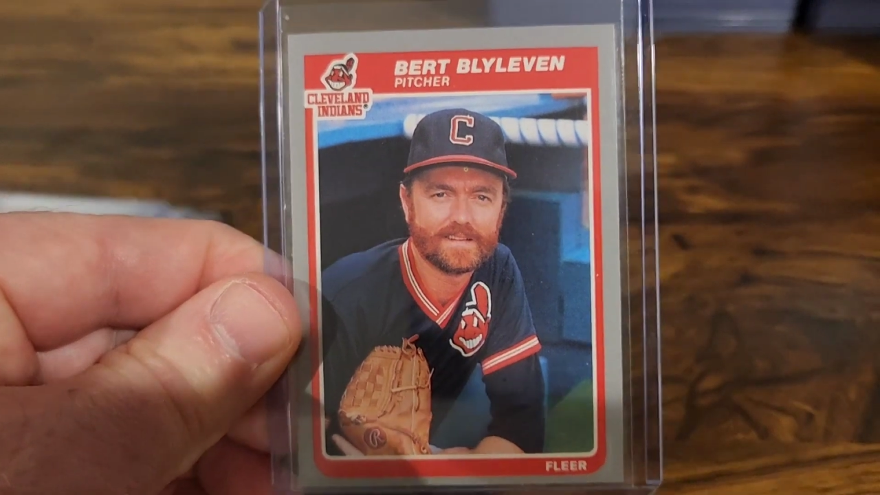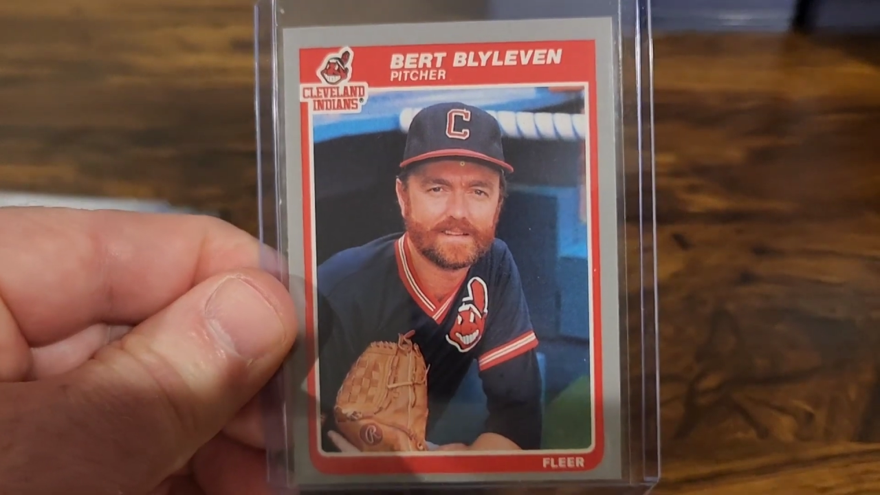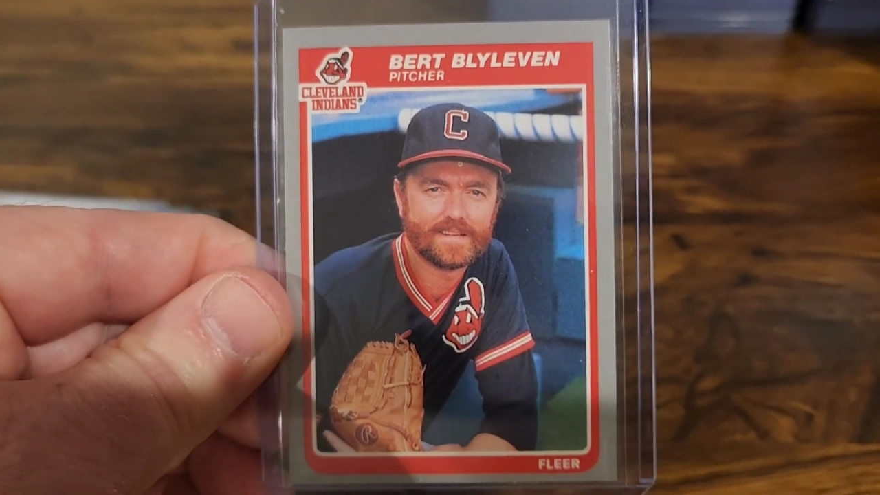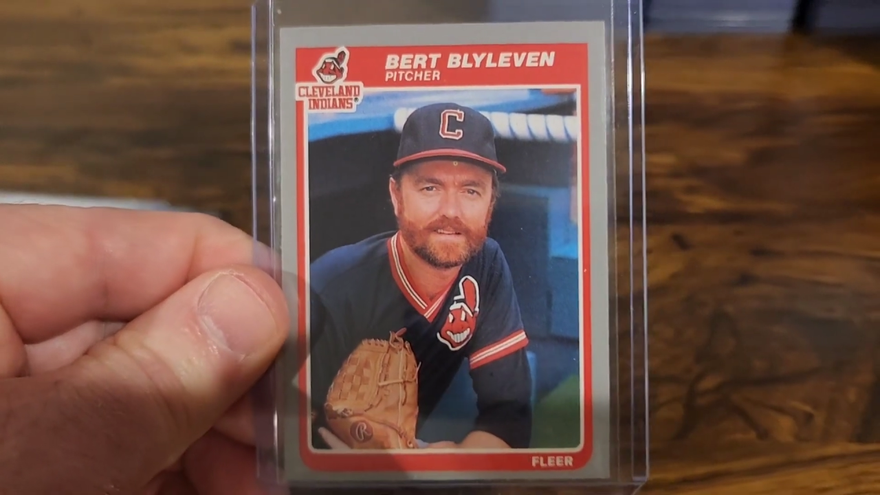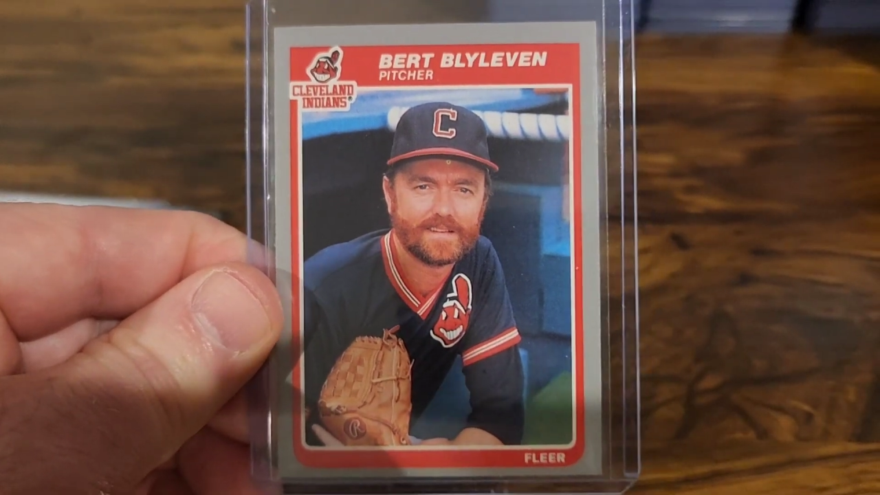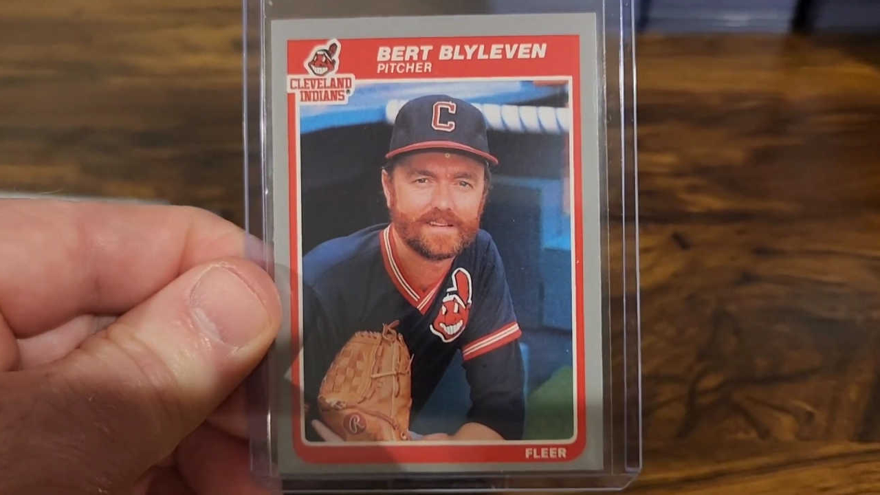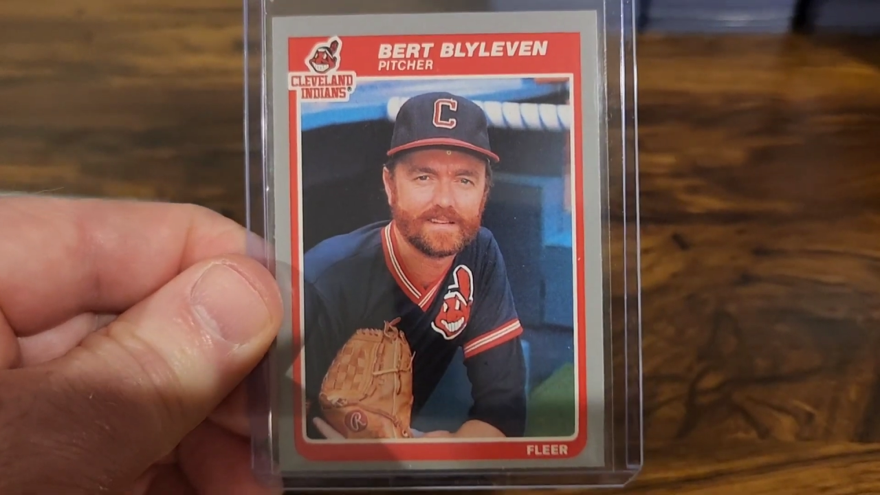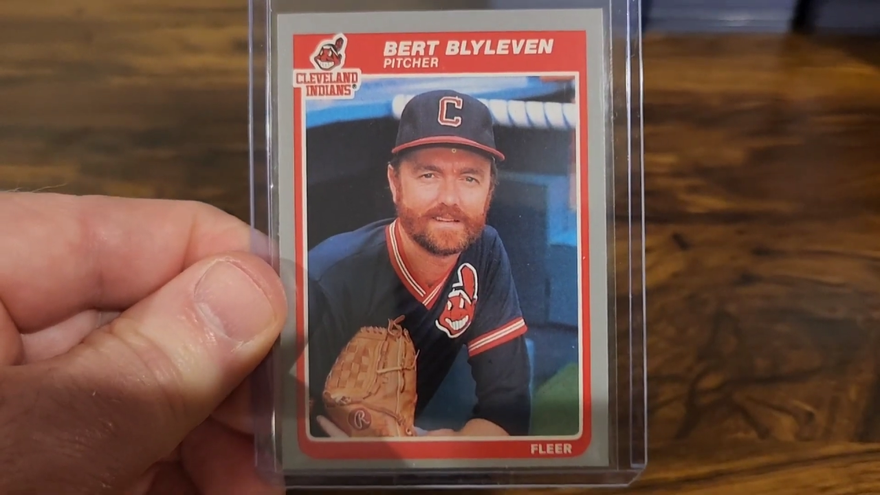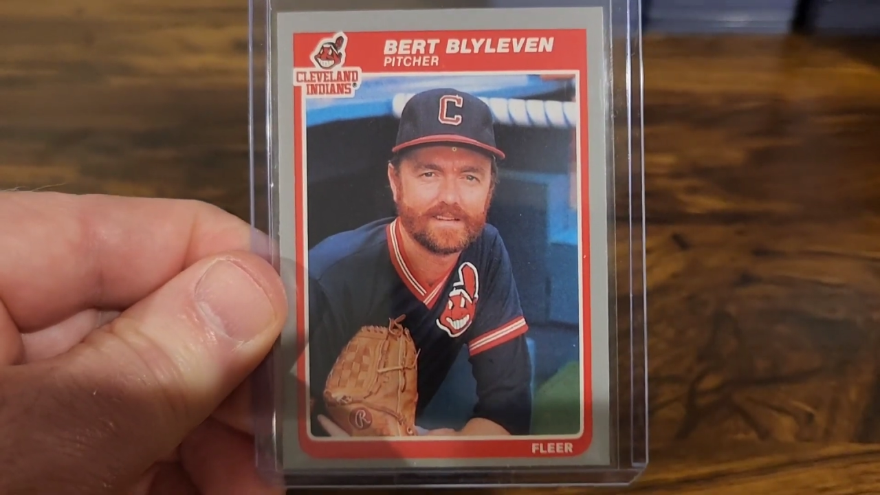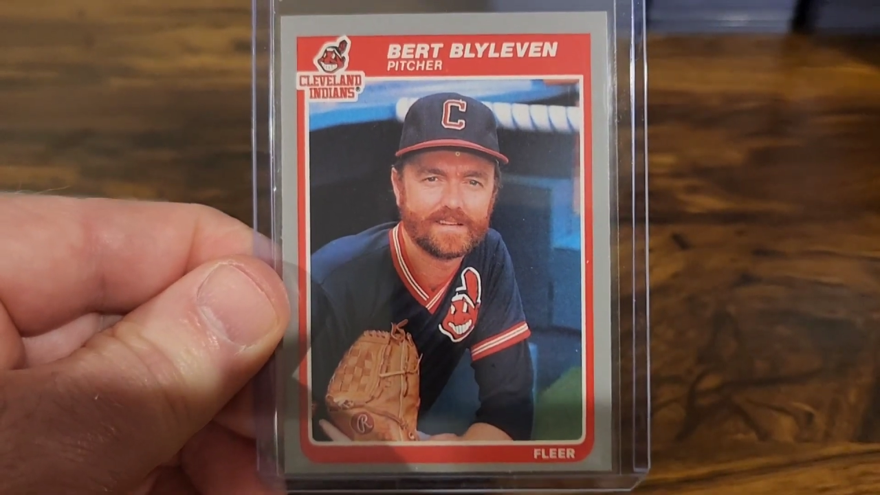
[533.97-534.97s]
pitch
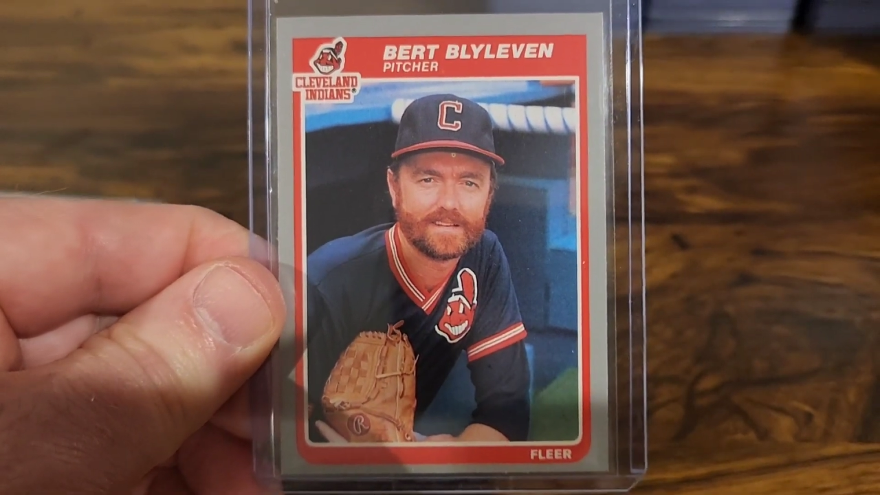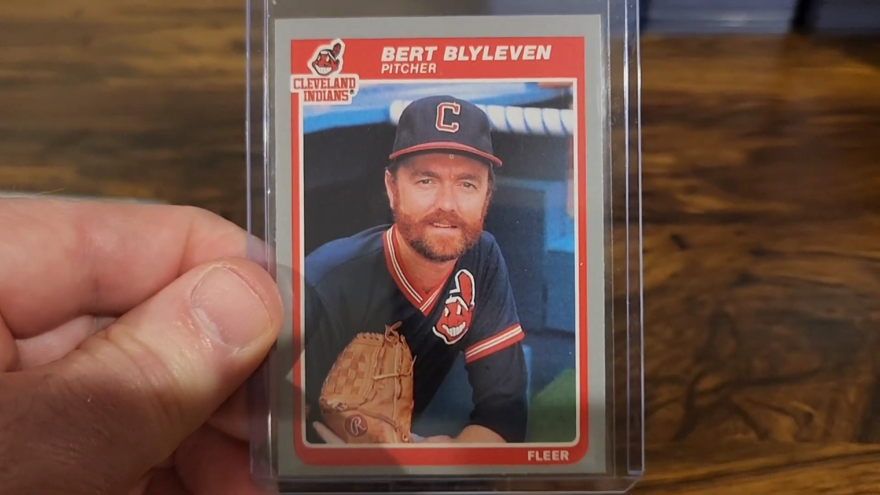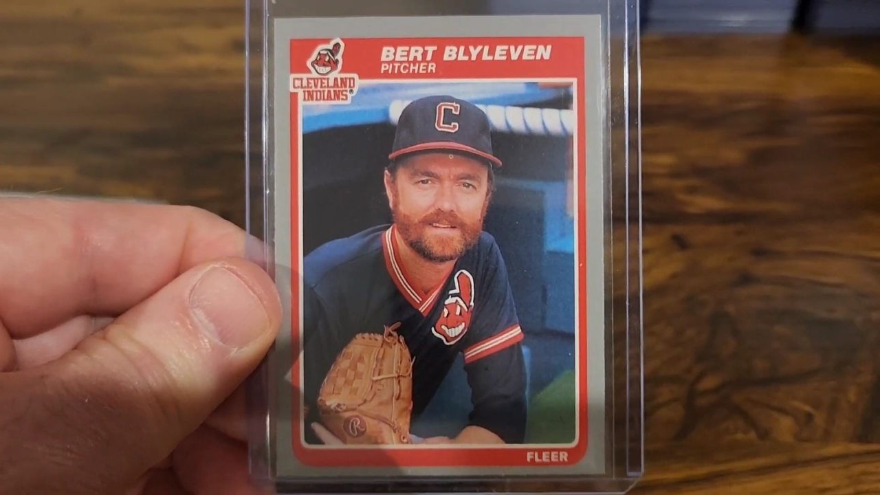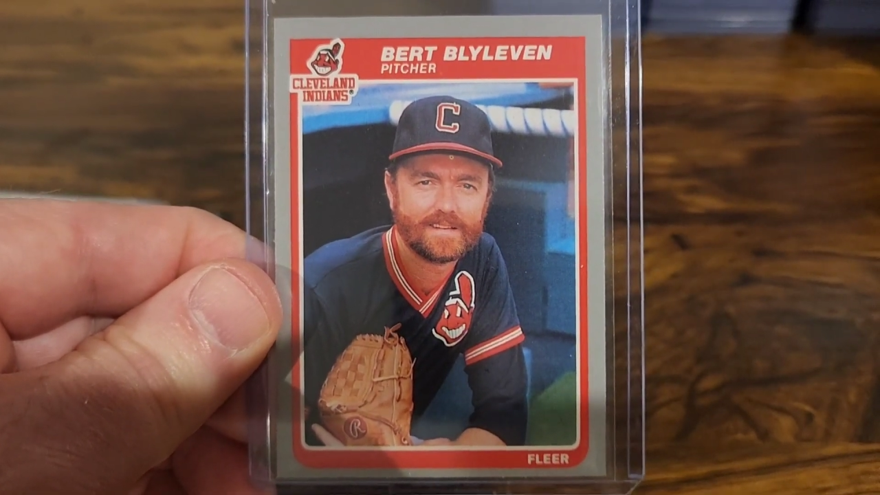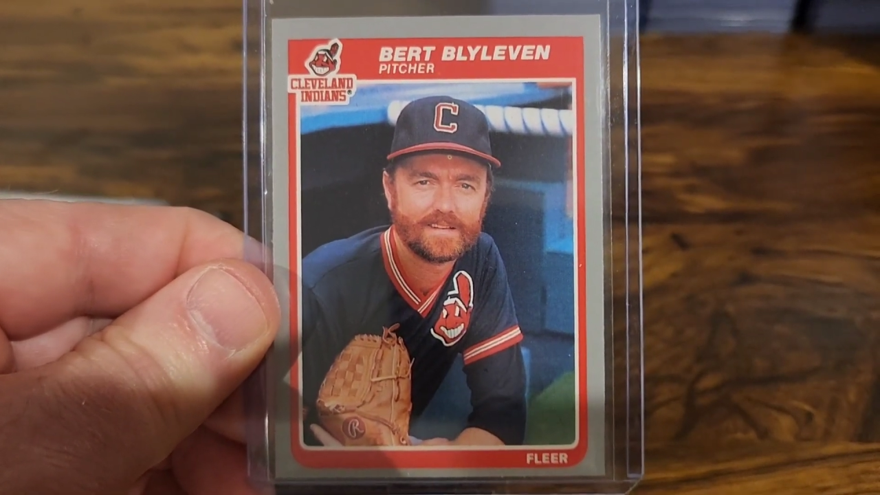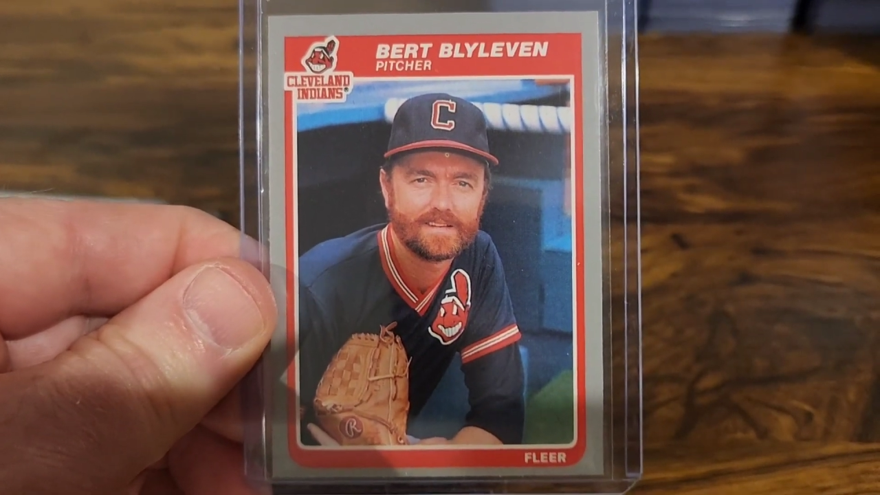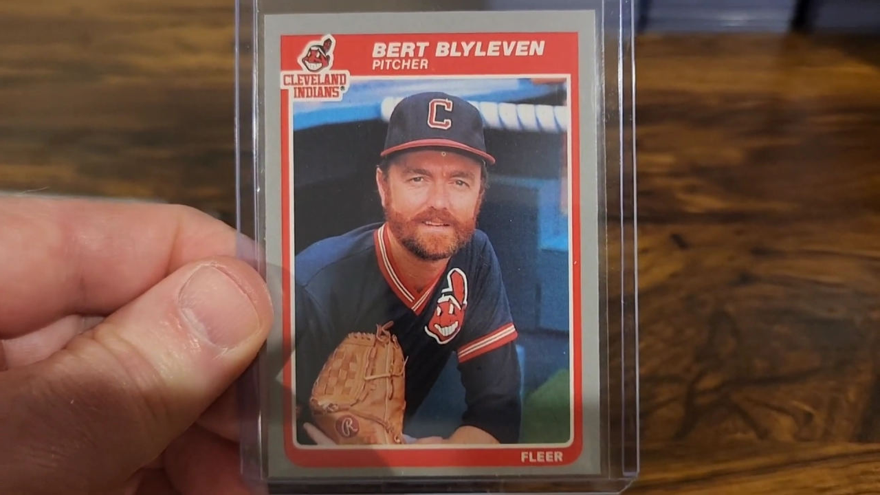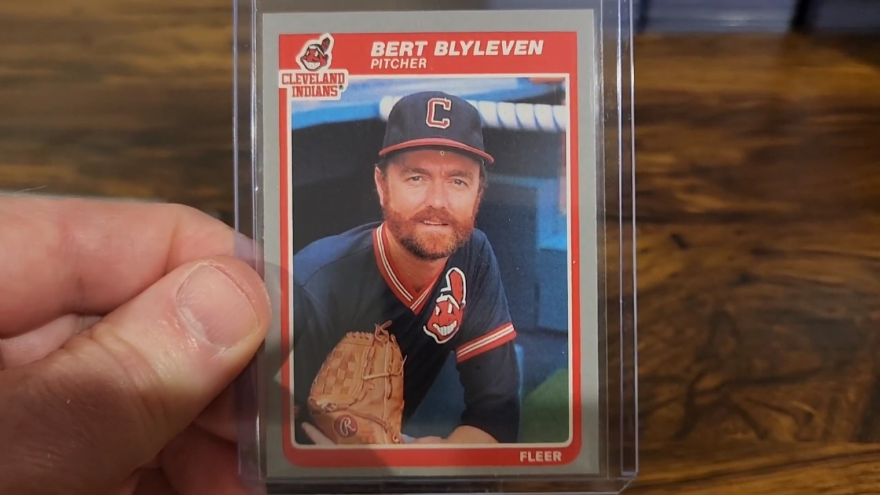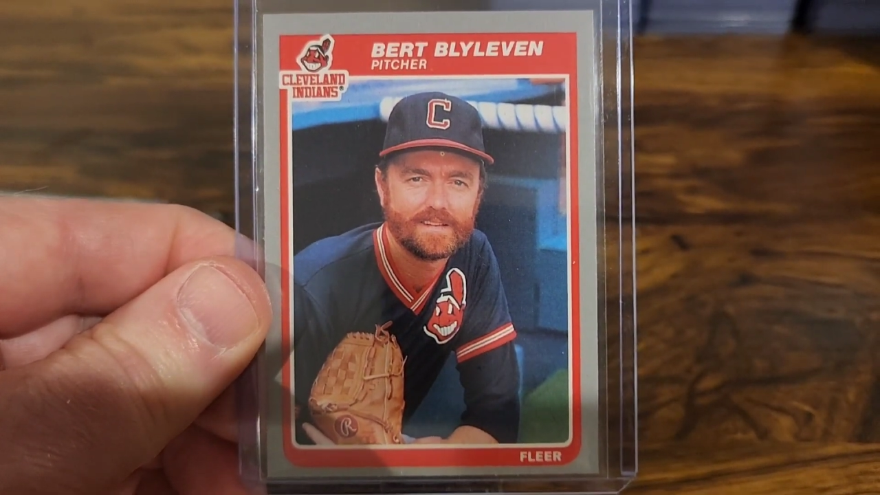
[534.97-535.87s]
many years after this.